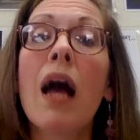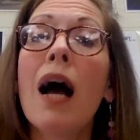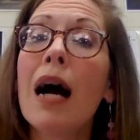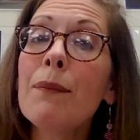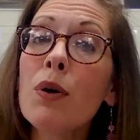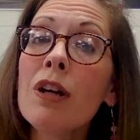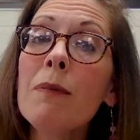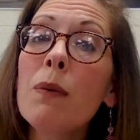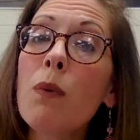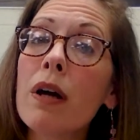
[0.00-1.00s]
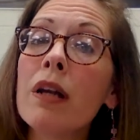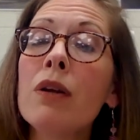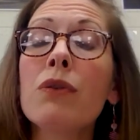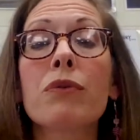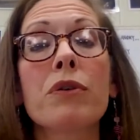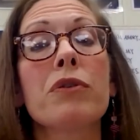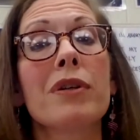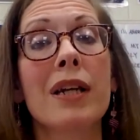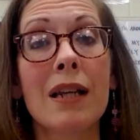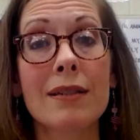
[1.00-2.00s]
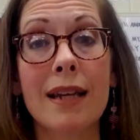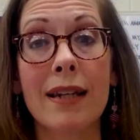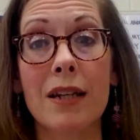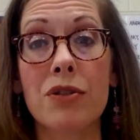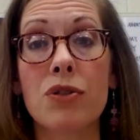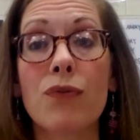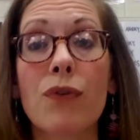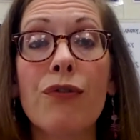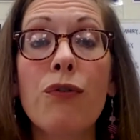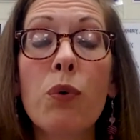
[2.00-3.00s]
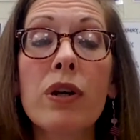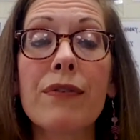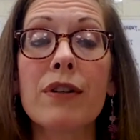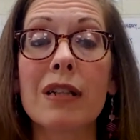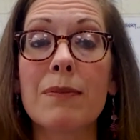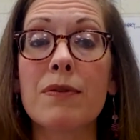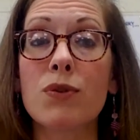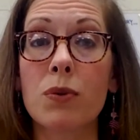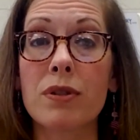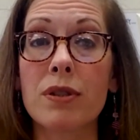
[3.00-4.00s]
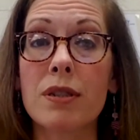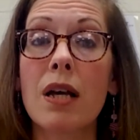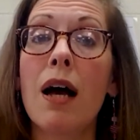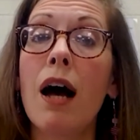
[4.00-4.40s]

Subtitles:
I'm going to be walking you through creating citations for 4 different types of sources.